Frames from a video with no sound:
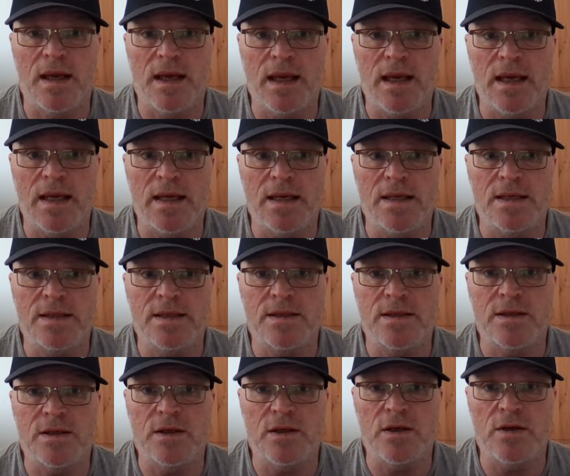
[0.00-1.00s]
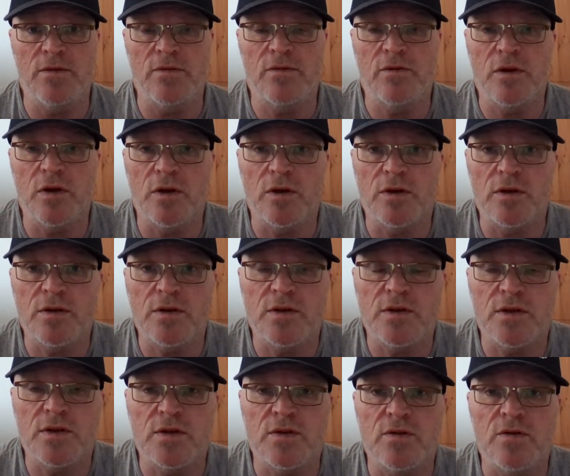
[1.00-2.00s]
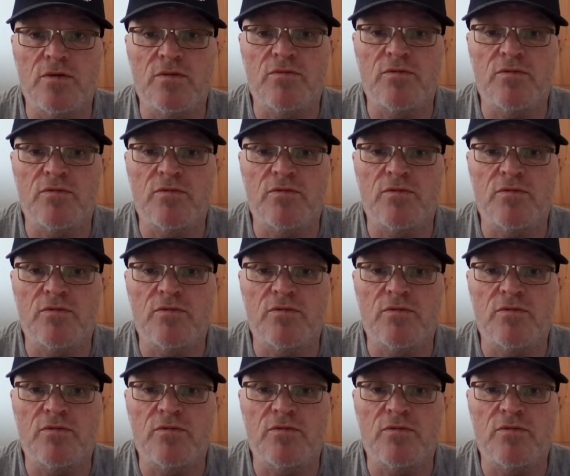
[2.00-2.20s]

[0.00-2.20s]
is you've got to